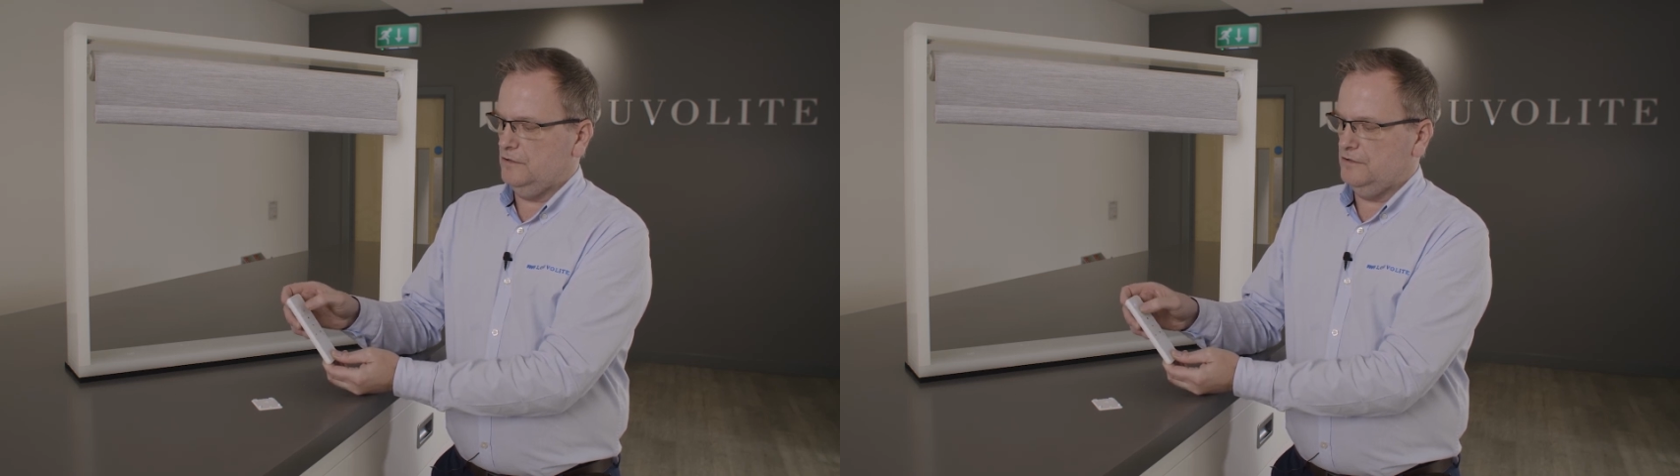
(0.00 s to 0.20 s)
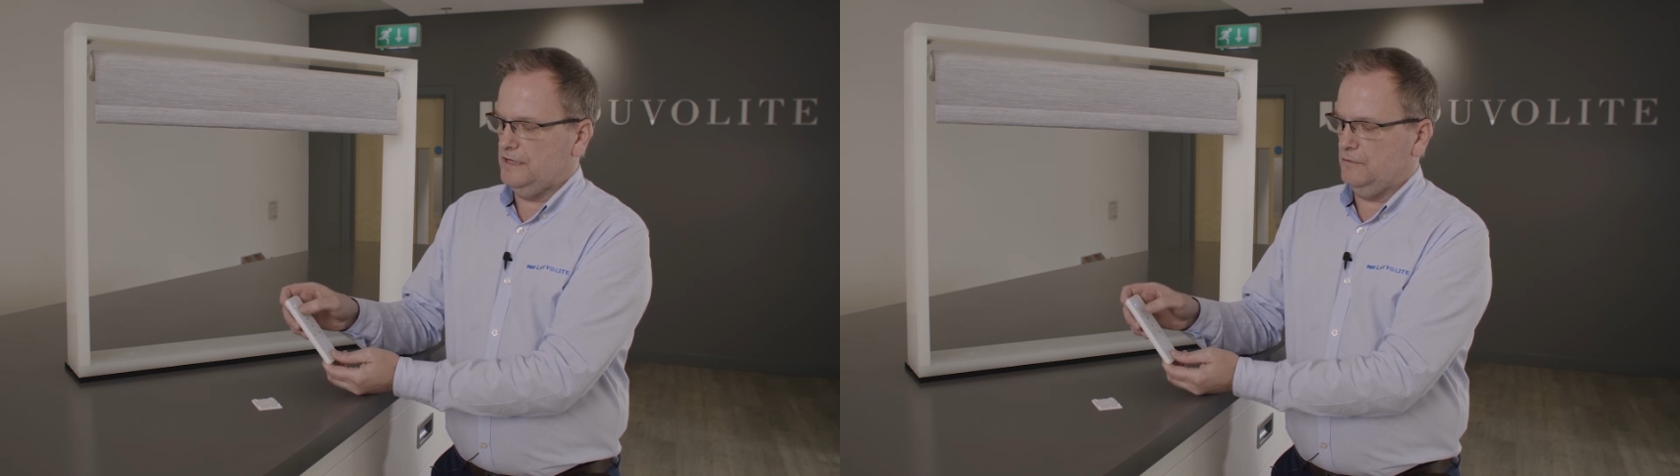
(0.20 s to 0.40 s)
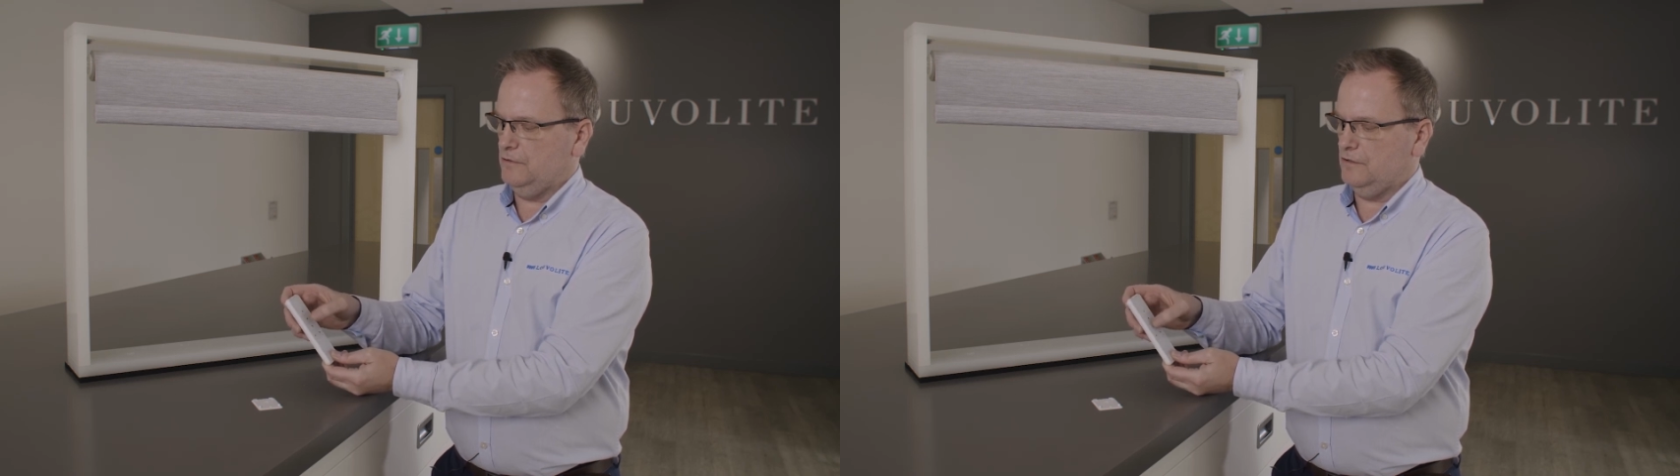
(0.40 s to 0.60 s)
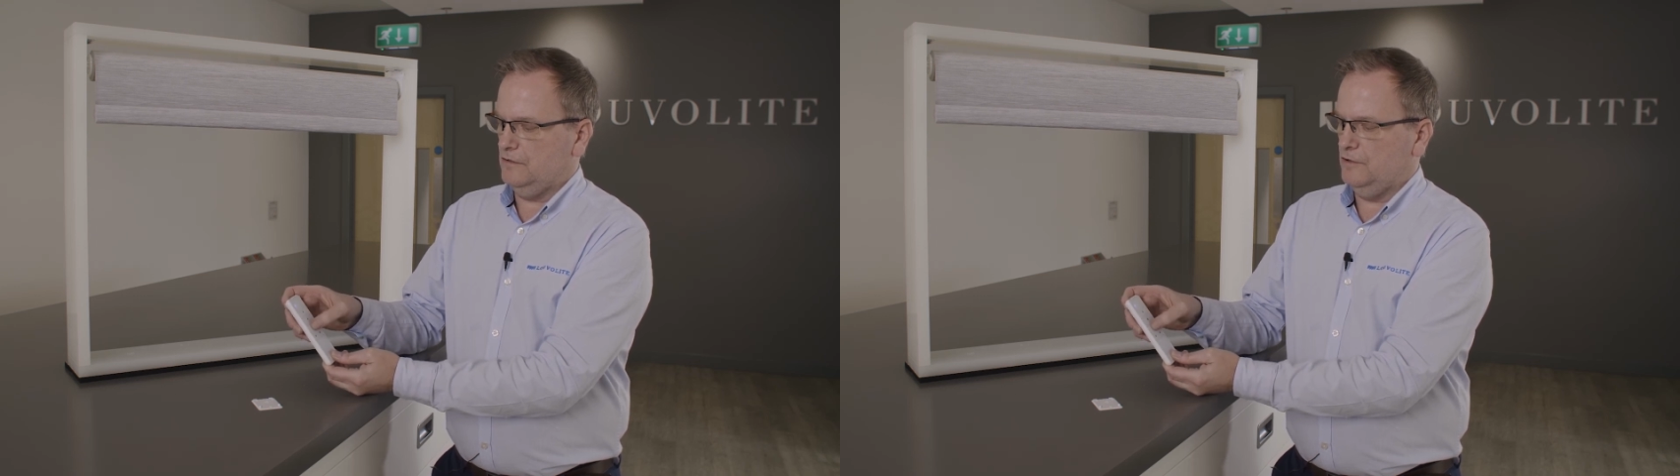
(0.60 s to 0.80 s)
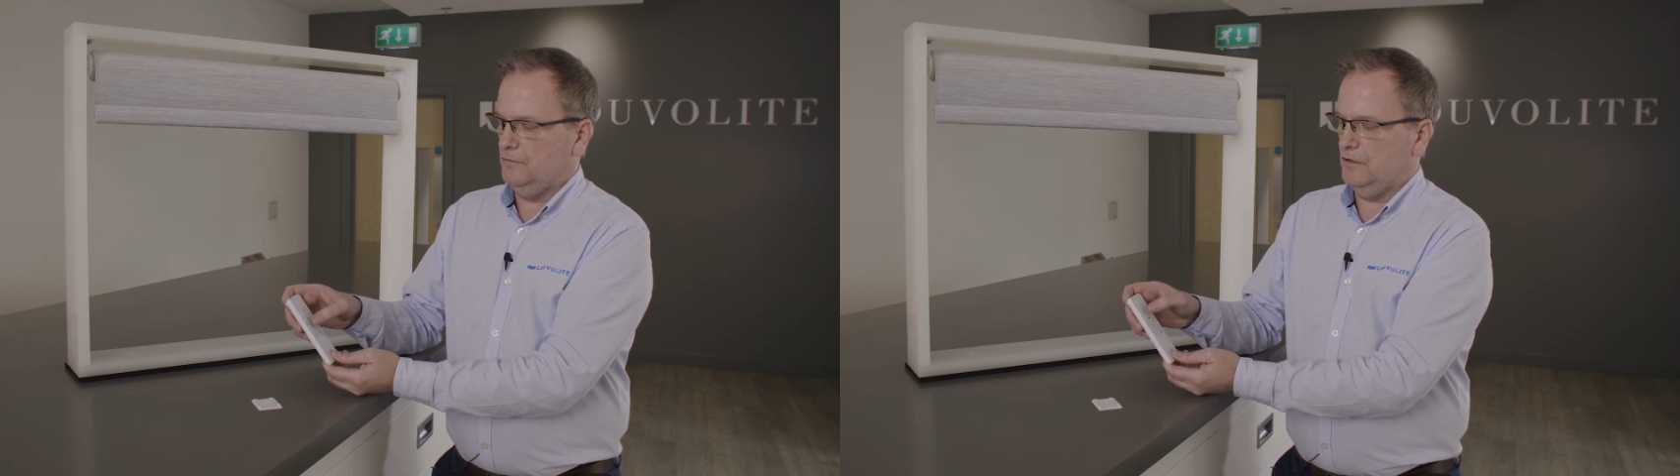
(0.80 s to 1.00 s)
are now
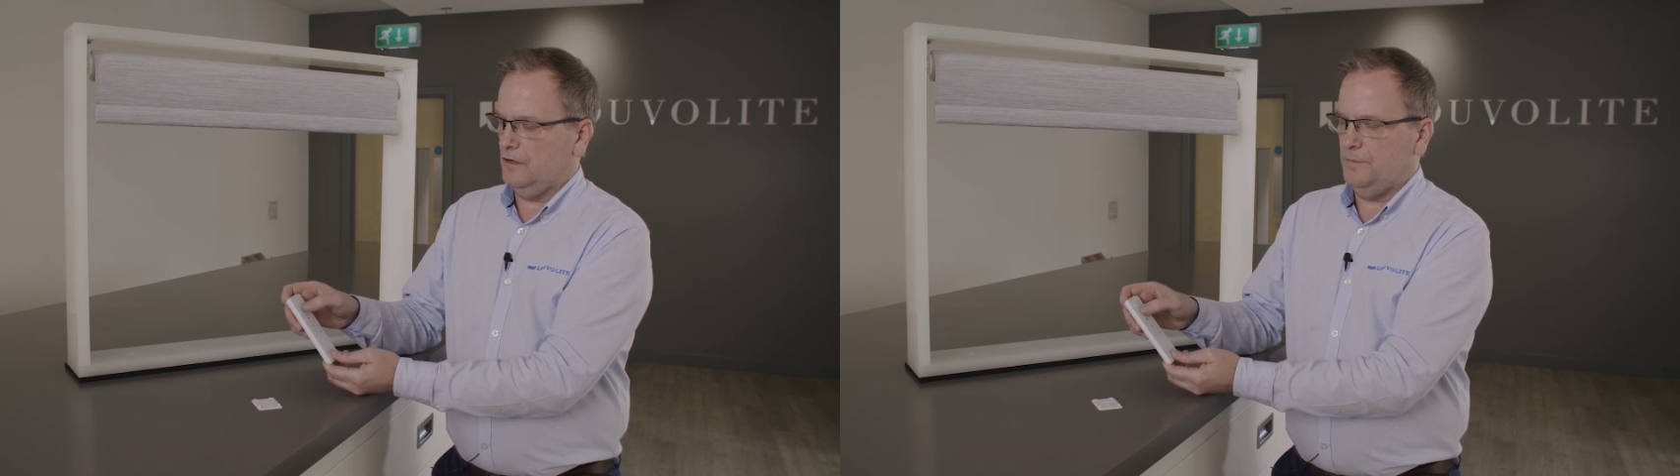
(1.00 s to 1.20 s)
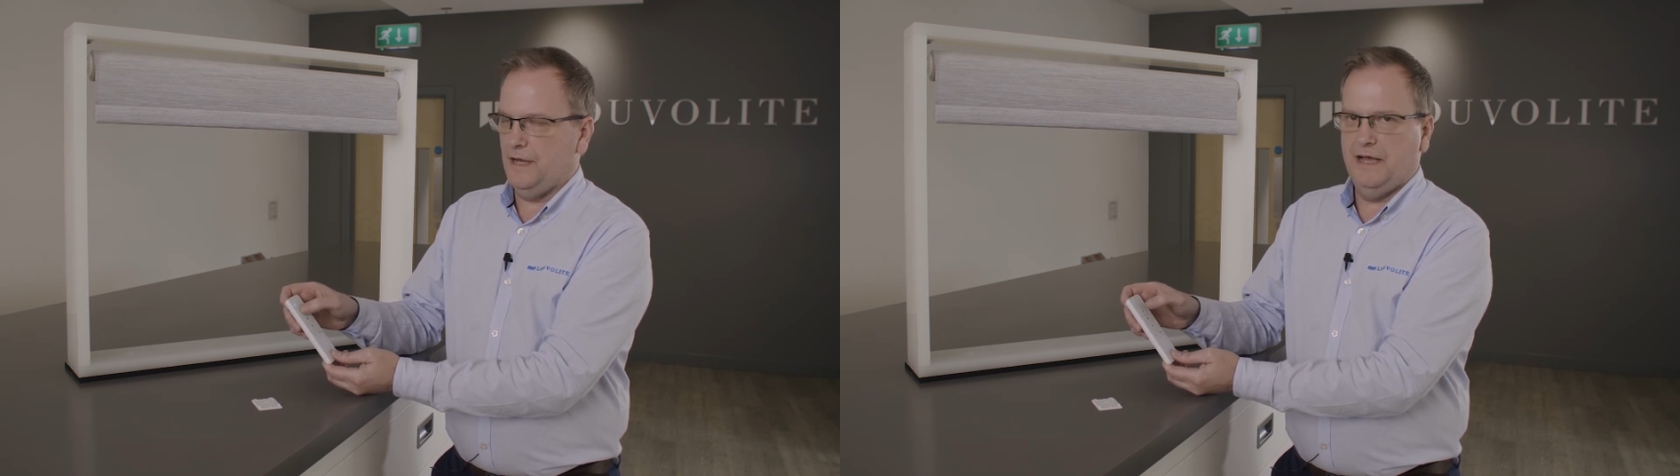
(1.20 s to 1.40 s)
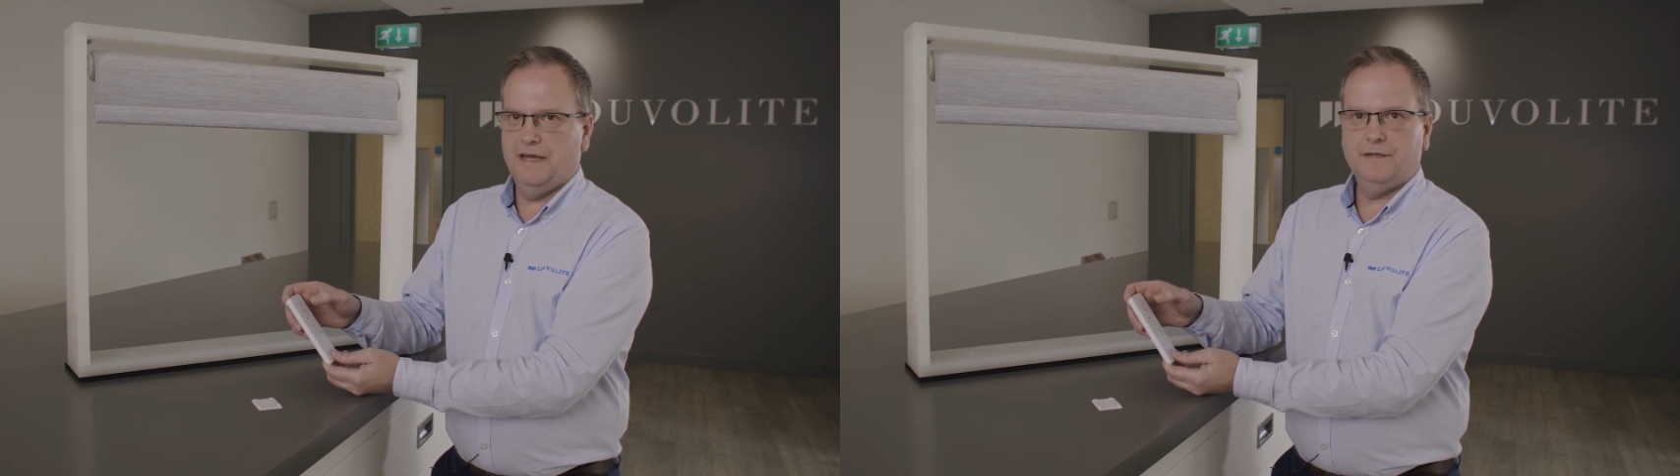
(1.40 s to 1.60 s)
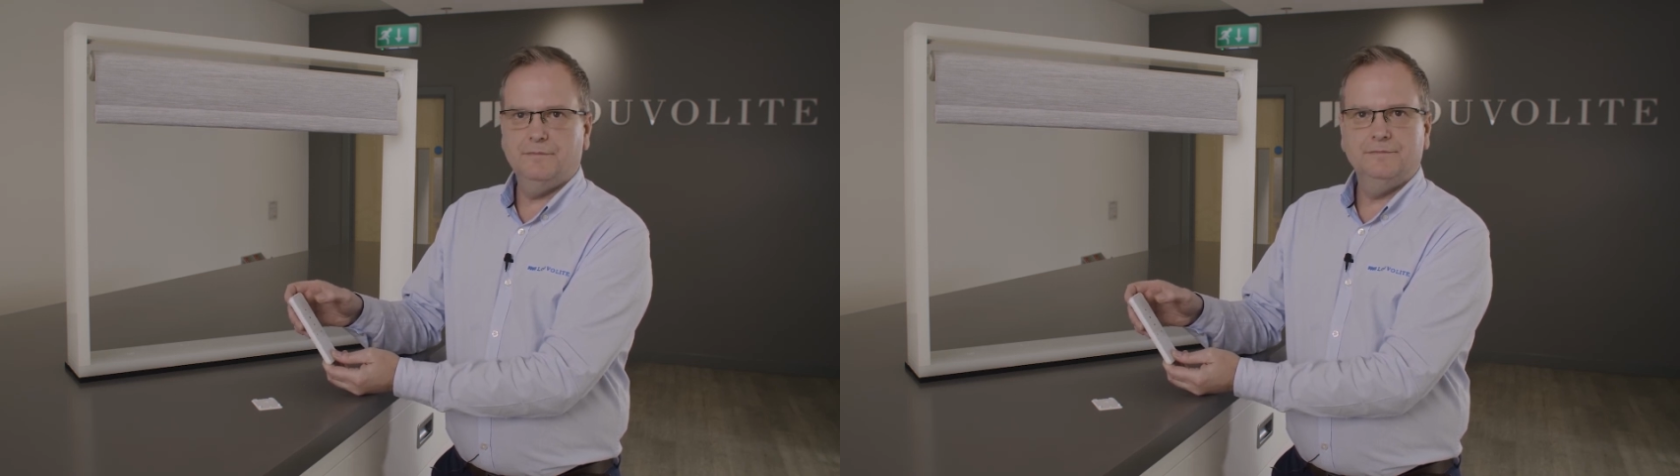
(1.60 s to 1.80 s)
no longer paired.